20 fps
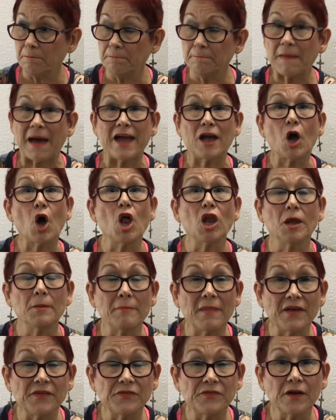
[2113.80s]
I call them
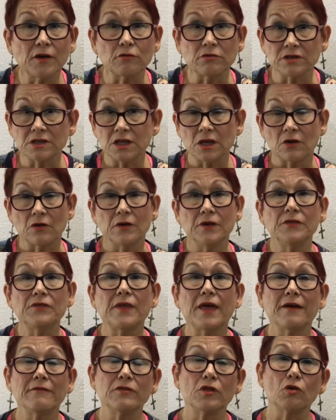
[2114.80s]
my secretaries,
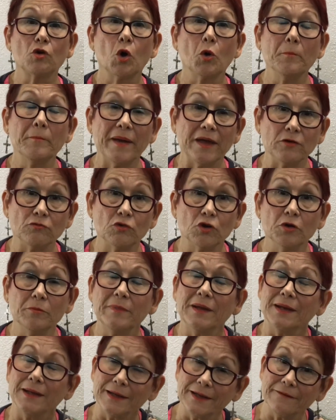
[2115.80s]
have their own bedroom
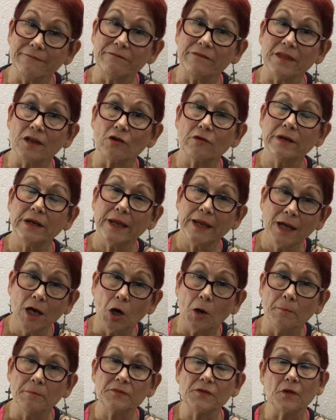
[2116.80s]
and live there and
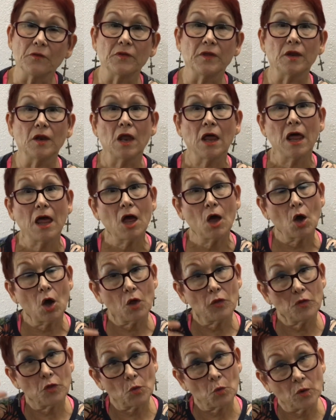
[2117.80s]
help, so that
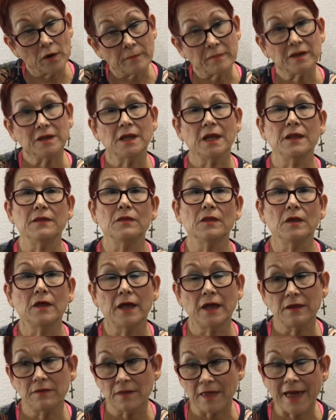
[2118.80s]
the women
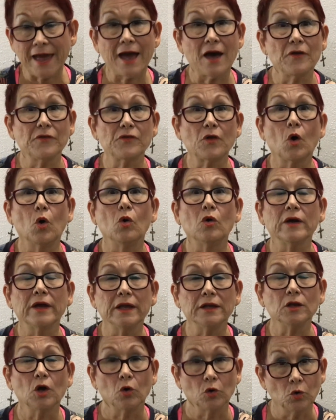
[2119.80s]
in the household
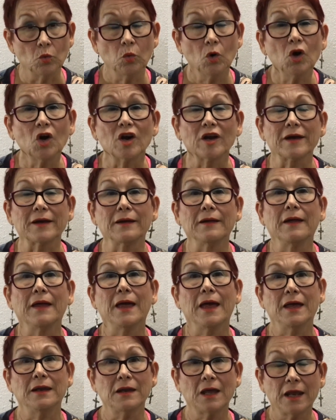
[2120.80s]
can go to work
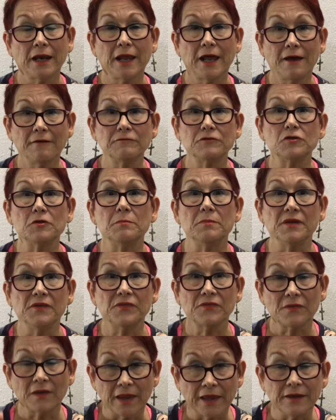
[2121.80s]
and not have to be
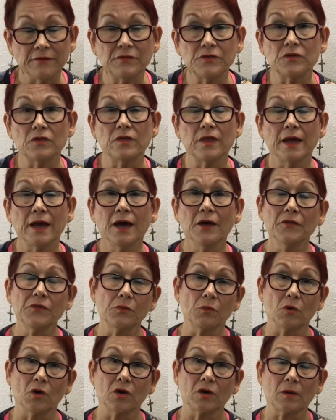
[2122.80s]
slaves to the
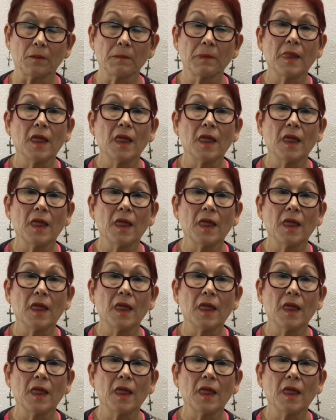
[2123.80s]
housework.